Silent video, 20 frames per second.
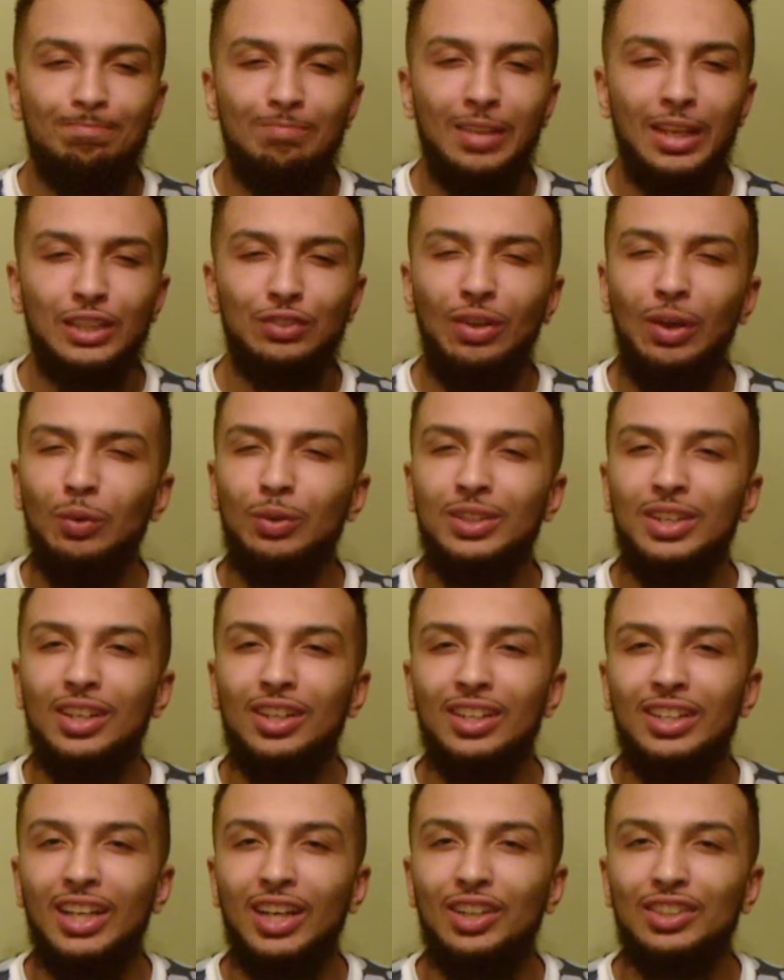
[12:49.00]
His fight with
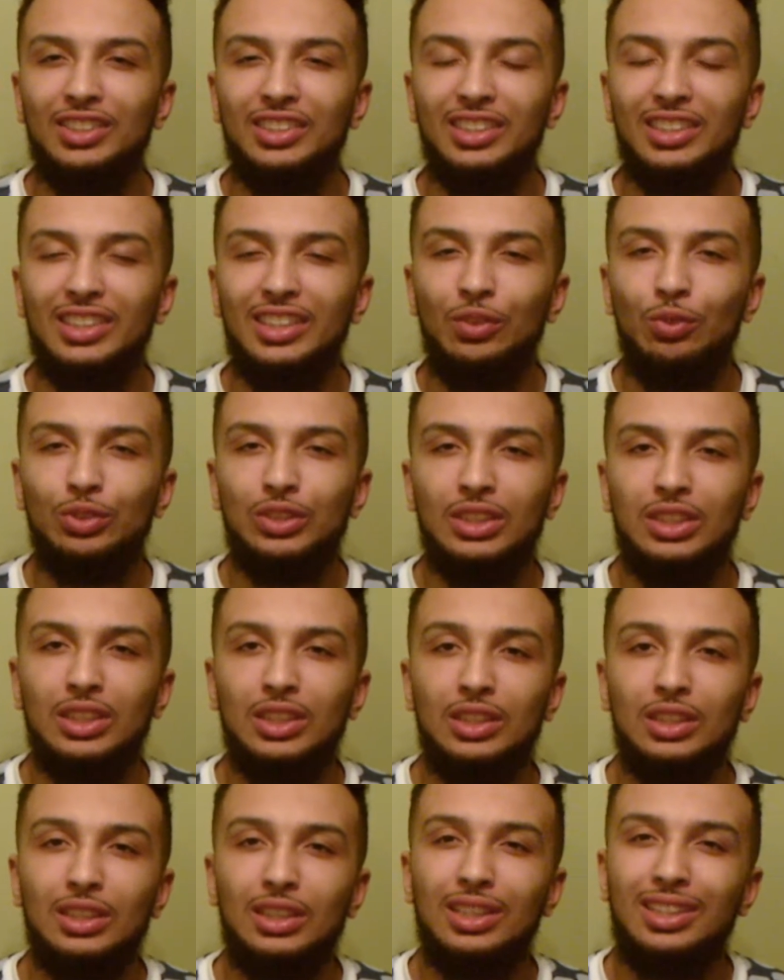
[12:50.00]
Gunnar Nelson, it was a
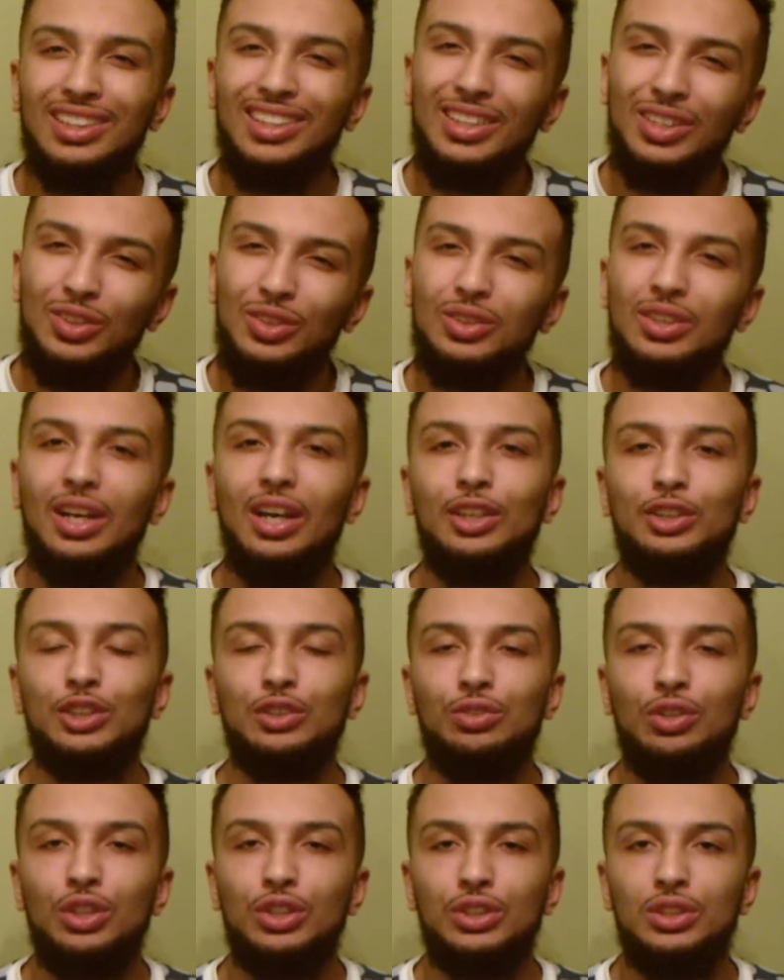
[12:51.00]
little
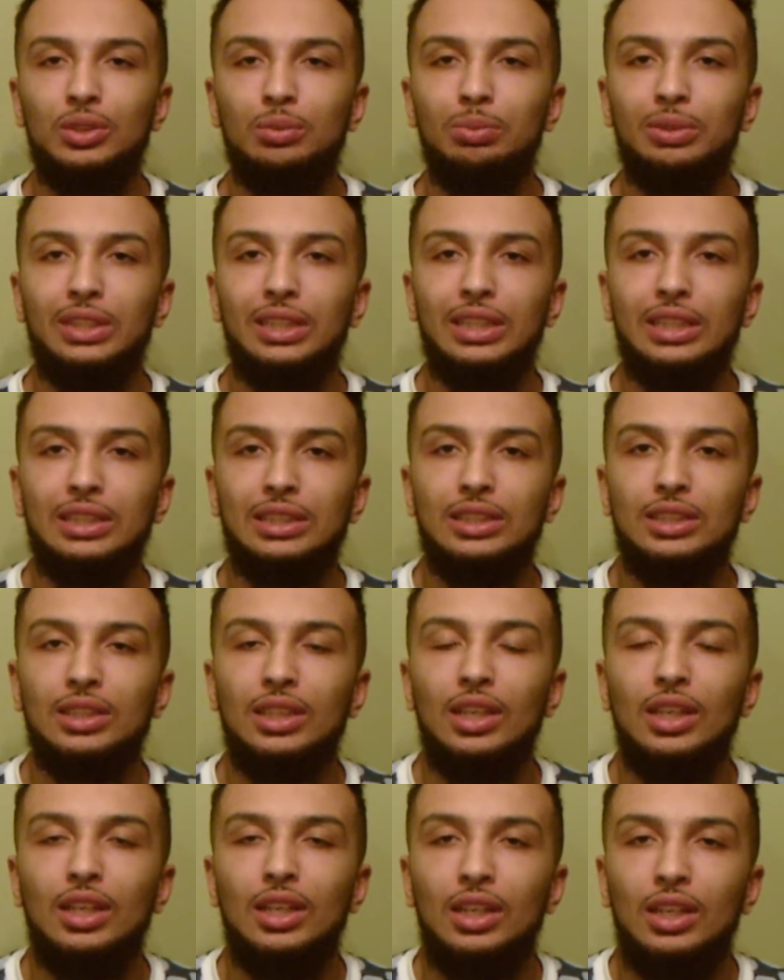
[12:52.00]
controversial because
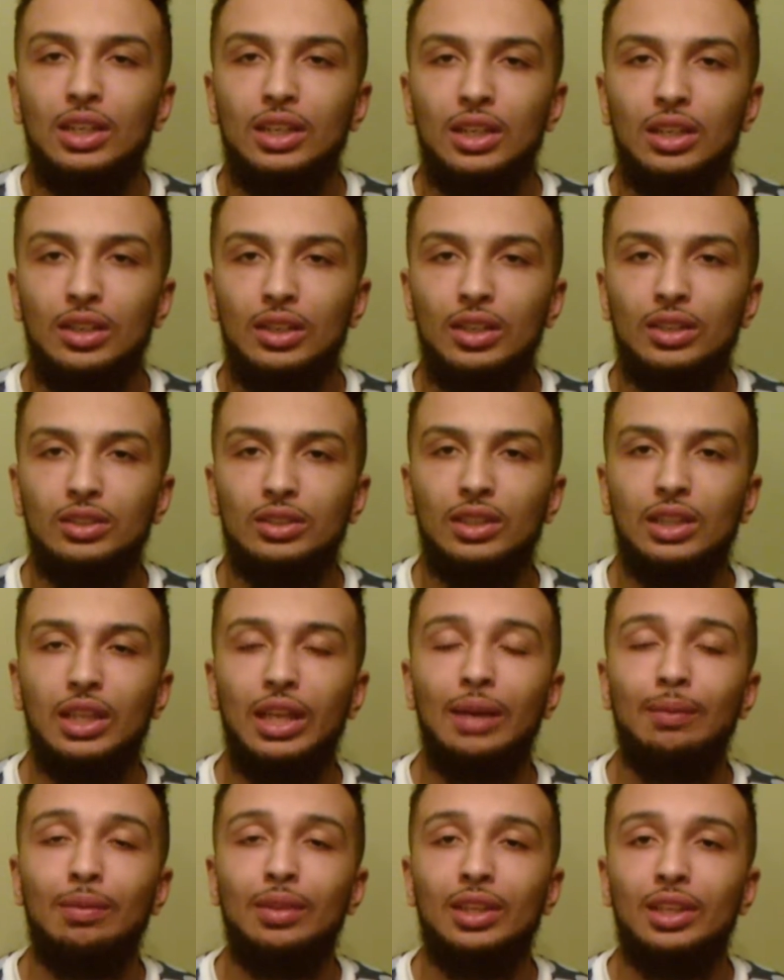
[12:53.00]
Gunnar Nelson
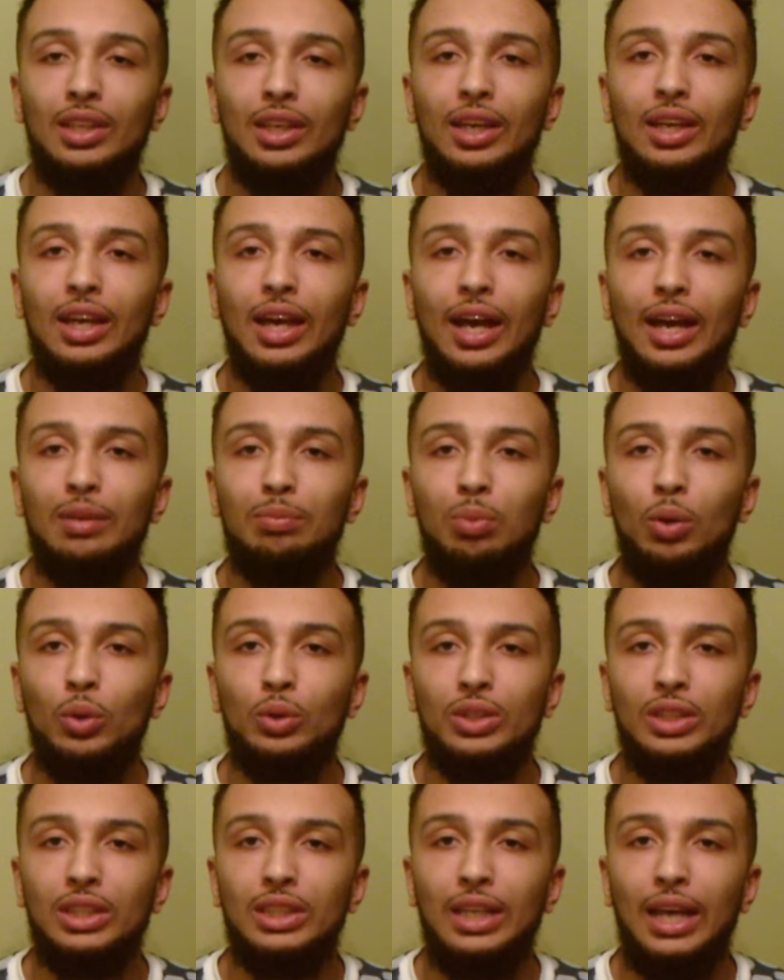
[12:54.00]
claimed that he had got
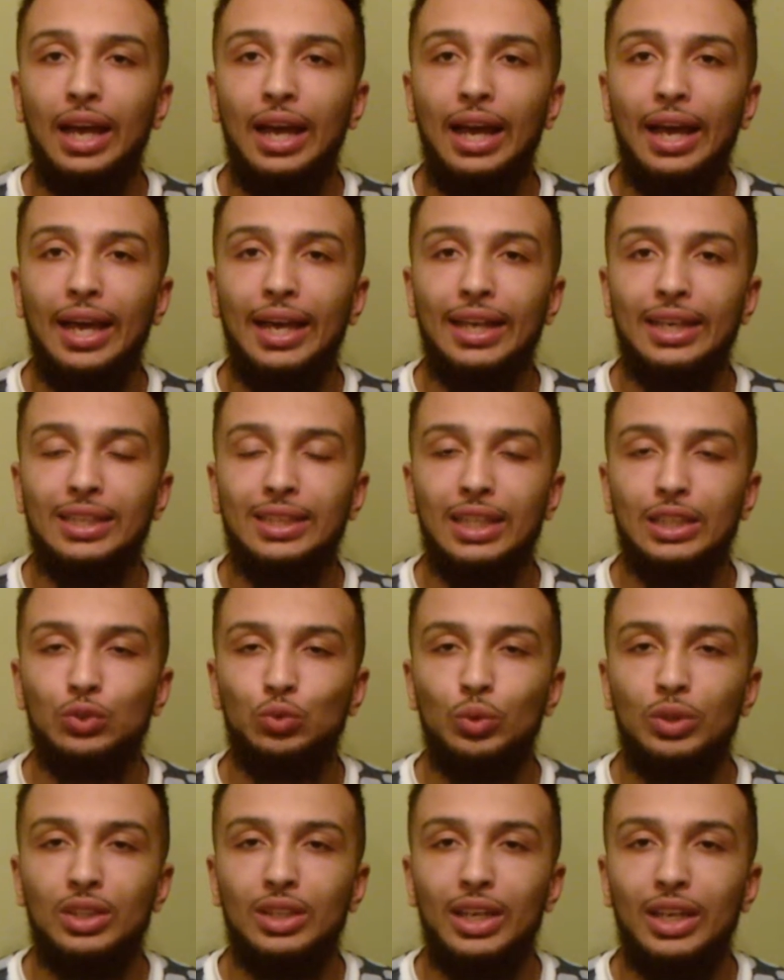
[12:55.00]
poked in the eye and that's
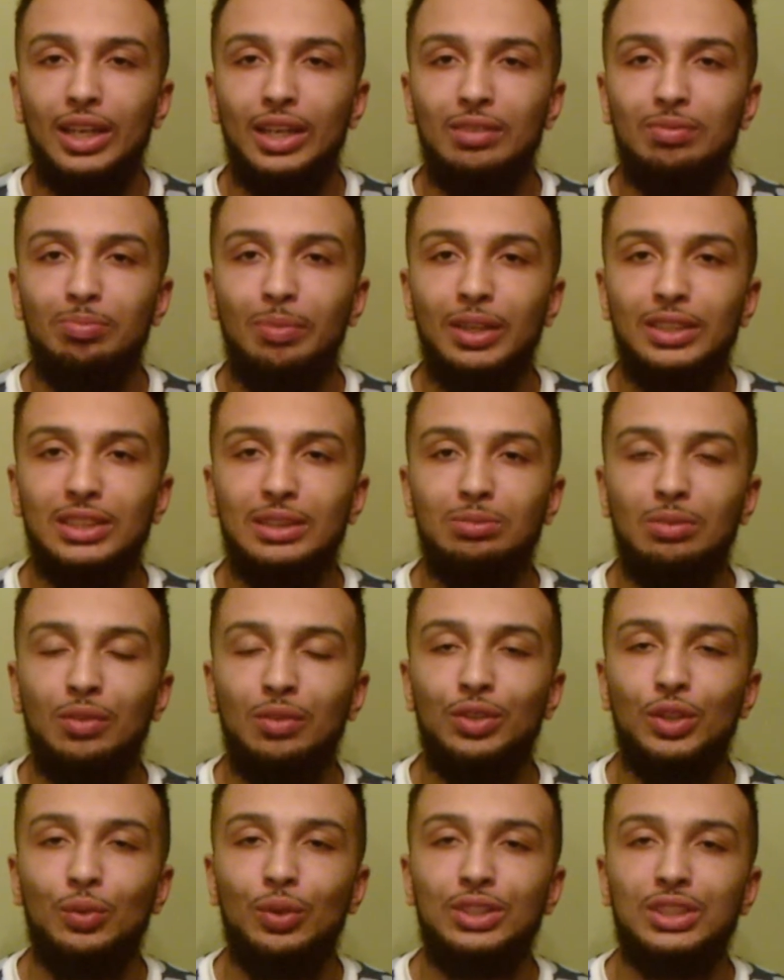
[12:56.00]
what had messed him up
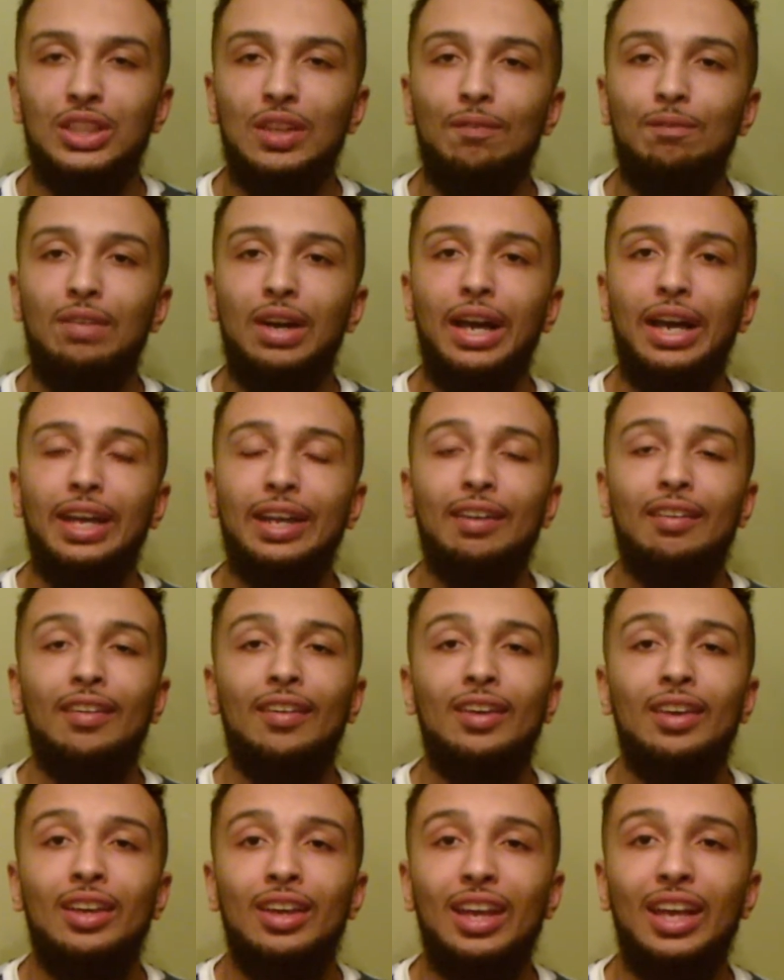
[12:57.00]
for the rest of the fight.
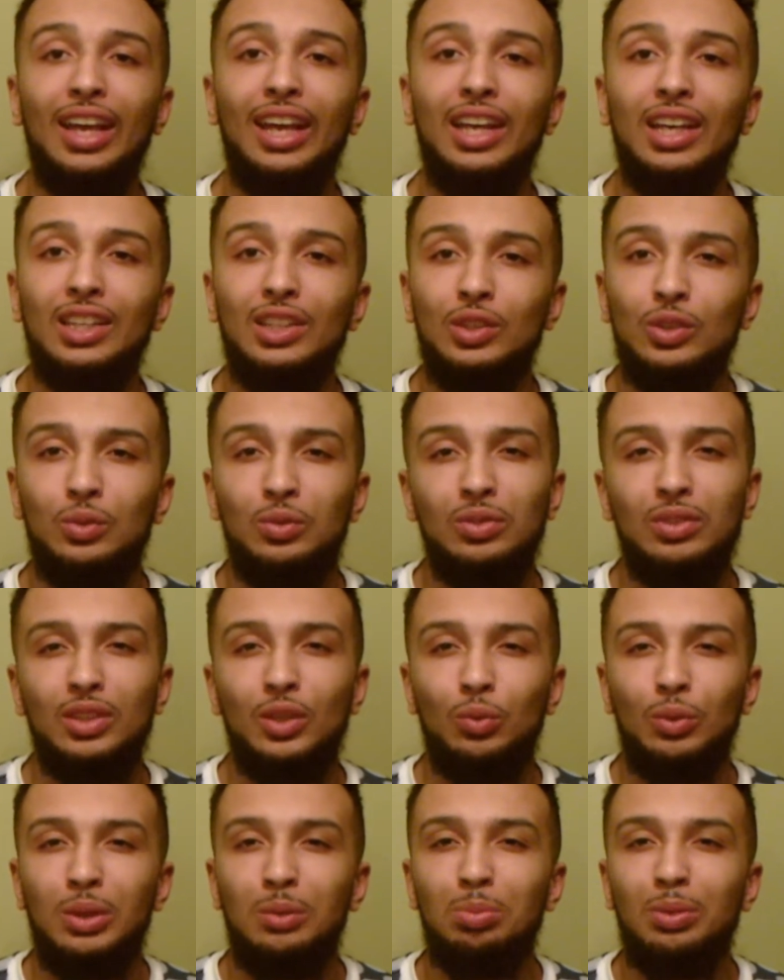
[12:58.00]
And in the
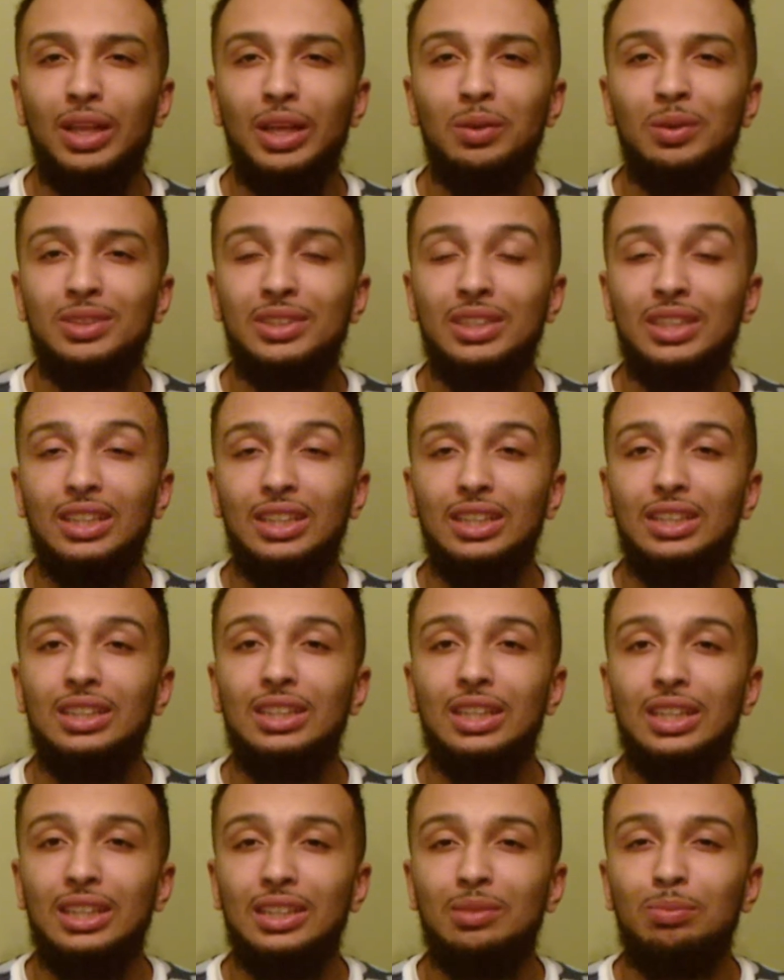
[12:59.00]
replay we see that he
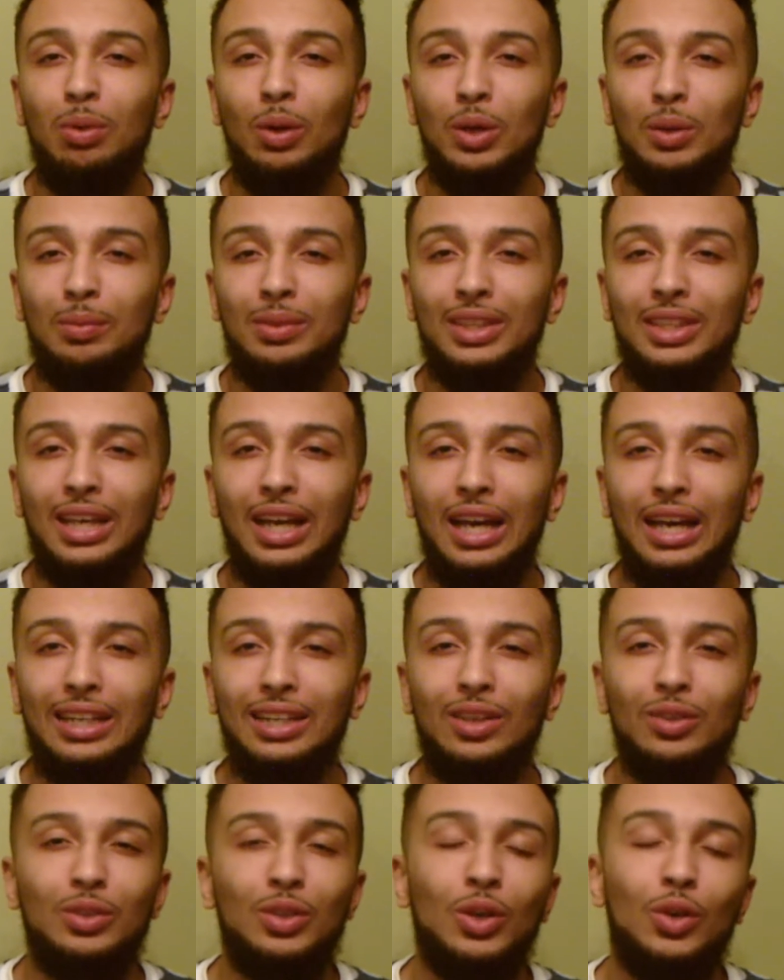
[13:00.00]
did poke him in the eye. I
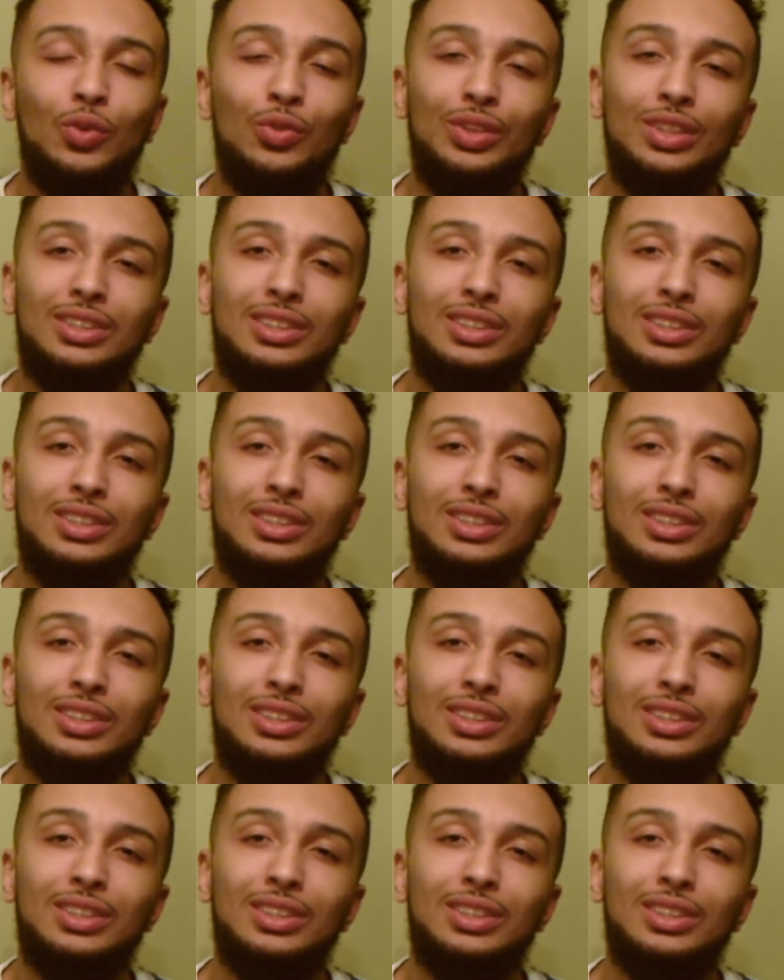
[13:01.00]
don't know